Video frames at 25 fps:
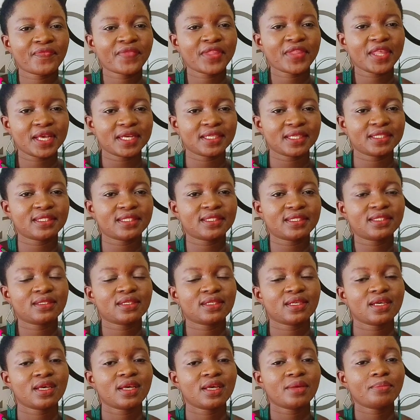yes
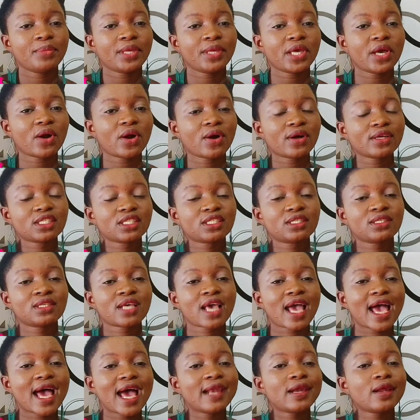because
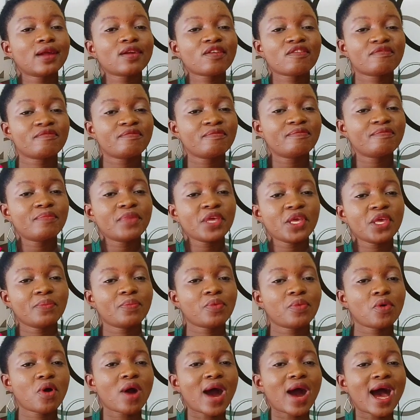a lot of
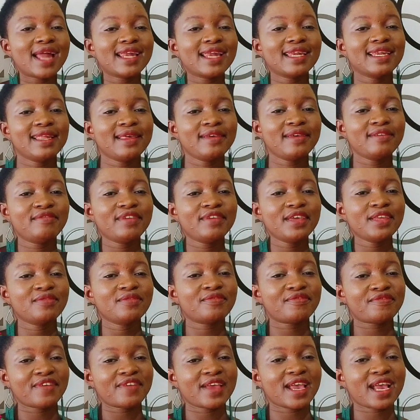people are living
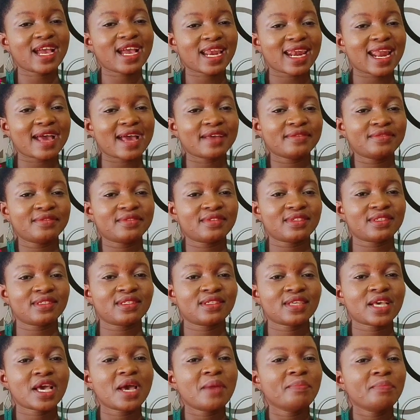fake
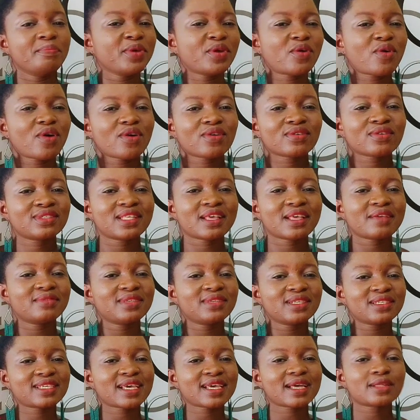lives because they've
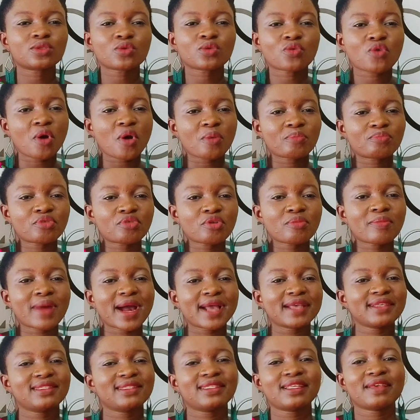decided to
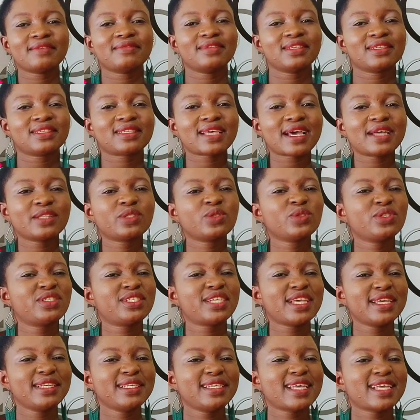compromise they've decided to
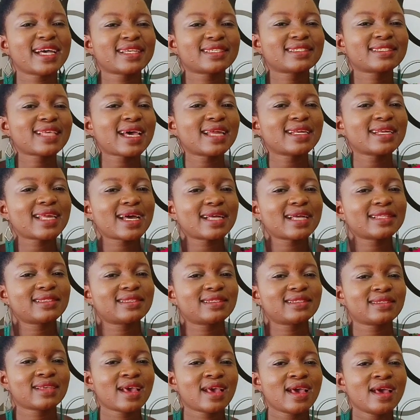change their
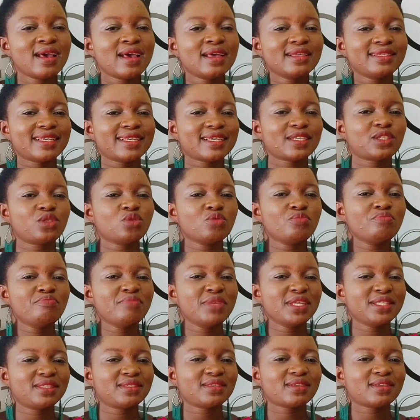standards just to
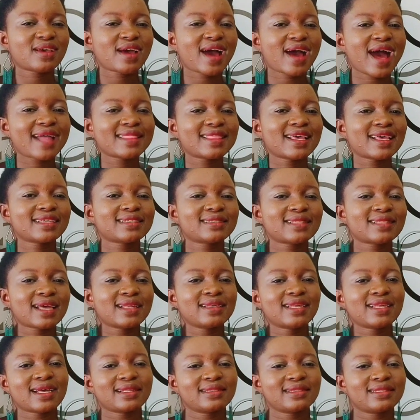meet other
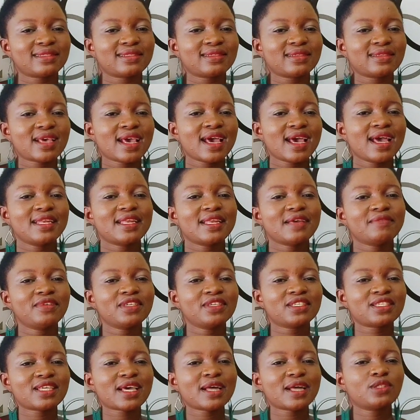standards. They've
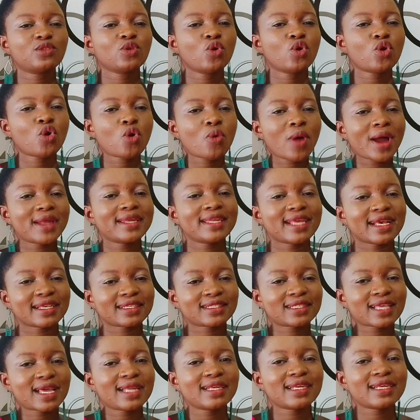decided to lower their
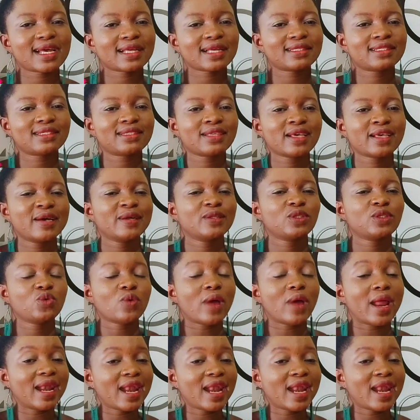standards to a